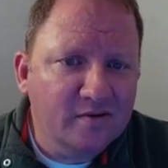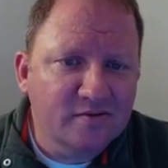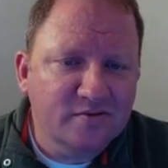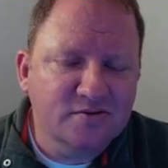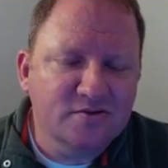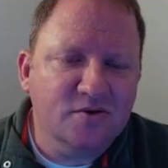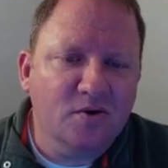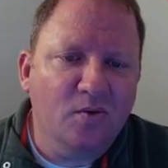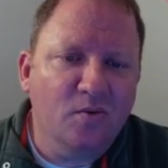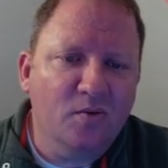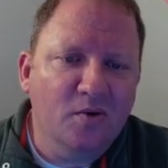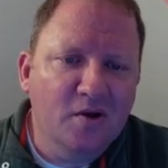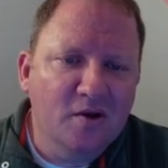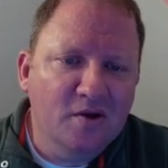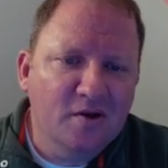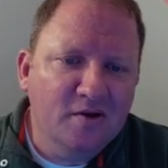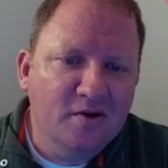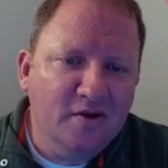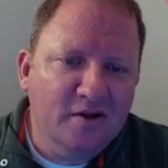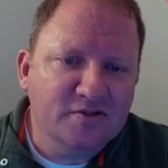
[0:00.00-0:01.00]
So
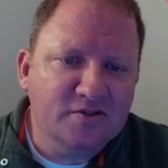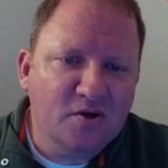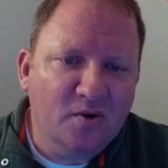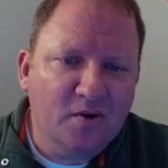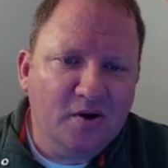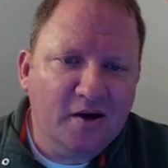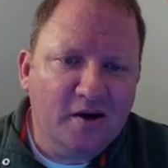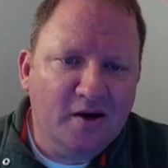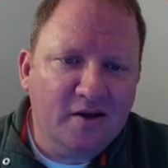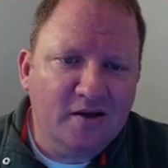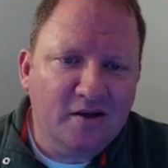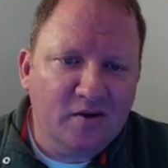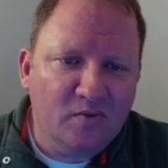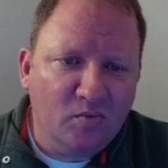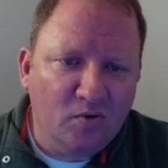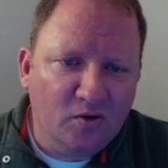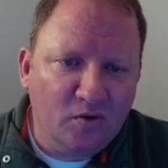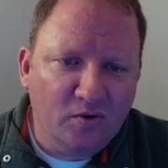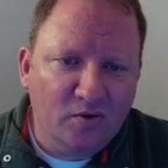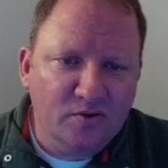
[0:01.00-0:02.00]
let's go ahead and
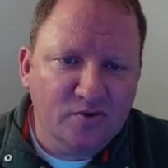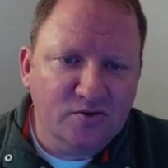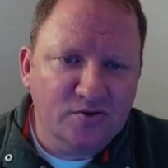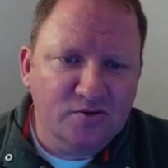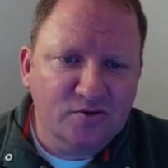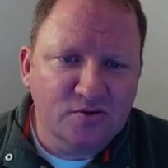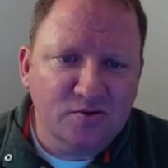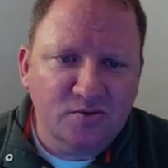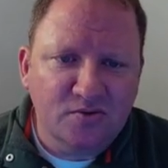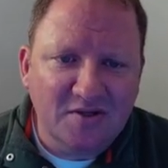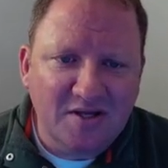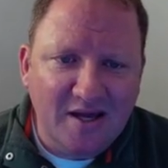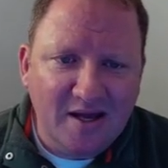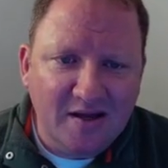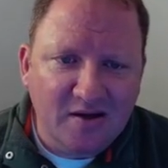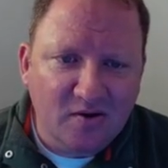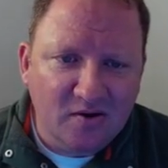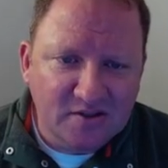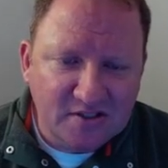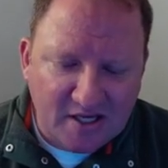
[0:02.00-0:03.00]
we're going to do the
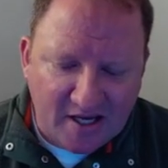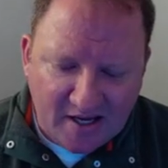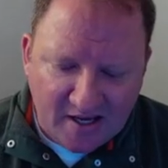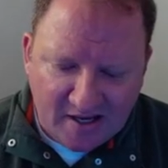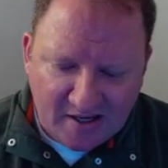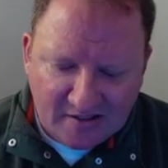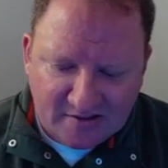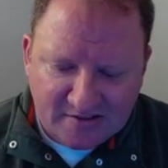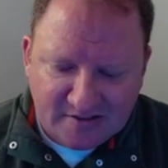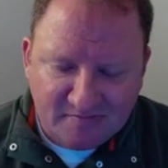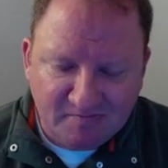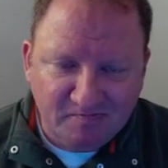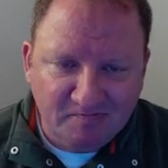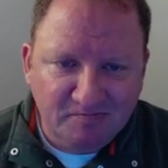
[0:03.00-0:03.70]
anchor tags.